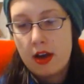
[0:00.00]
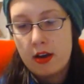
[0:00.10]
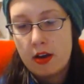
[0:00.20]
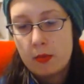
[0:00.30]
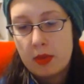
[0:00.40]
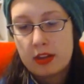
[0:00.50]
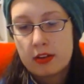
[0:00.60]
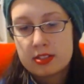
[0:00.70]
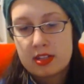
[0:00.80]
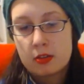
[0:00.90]
And I
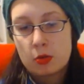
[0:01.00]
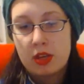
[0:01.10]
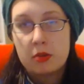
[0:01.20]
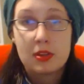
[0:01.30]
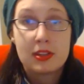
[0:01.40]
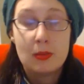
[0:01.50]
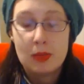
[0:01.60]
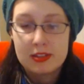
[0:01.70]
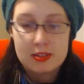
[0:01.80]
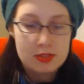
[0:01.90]
got done quite quickly
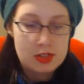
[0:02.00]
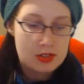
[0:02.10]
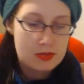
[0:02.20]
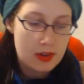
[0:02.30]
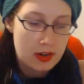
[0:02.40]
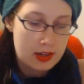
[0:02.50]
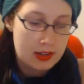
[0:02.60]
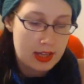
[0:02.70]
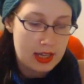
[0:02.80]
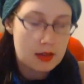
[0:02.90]
because it was just
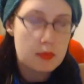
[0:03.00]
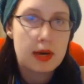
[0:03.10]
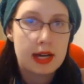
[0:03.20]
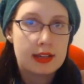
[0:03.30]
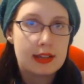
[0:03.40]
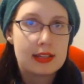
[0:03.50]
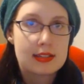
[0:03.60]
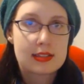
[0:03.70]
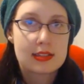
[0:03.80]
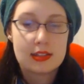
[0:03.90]
very like
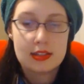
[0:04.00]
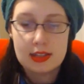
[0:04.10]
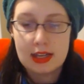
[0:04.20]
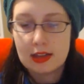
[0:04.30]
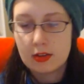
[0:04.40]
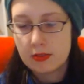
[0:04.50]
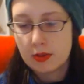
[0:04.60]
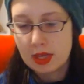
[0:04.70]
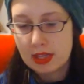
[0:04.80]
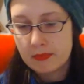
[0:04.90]
mindless knitting
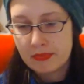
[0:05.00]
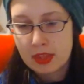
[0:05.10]
for me.